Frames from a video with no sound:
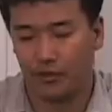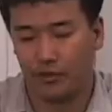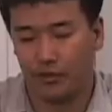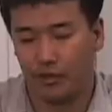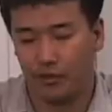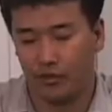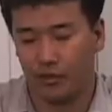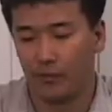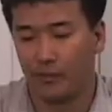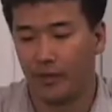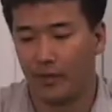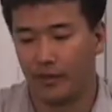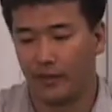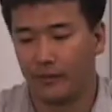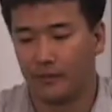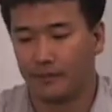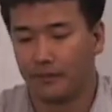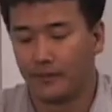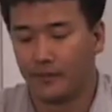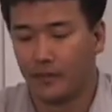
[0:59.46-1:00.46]
cocoa butter.
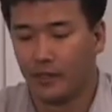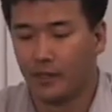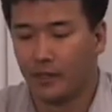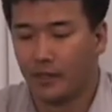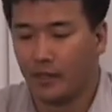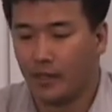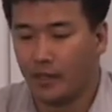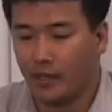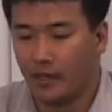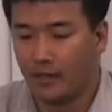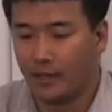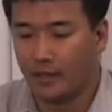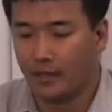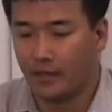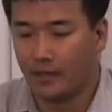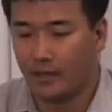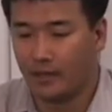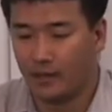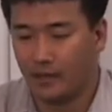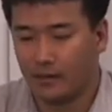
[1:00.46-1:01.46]
And
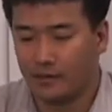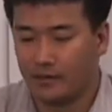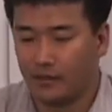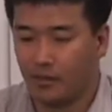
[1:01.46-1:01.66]
let's